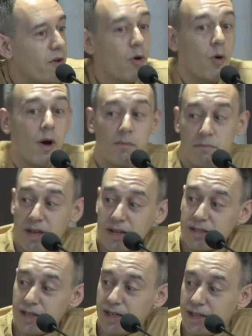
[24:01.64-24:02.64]
oh, I'm
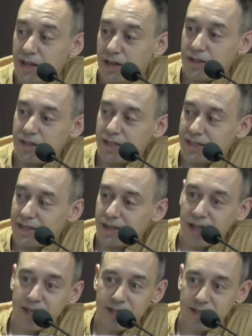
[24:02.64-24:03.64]
meditating on this
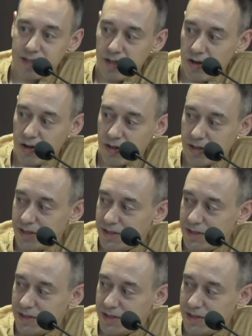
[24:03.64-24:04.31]
light in the heart.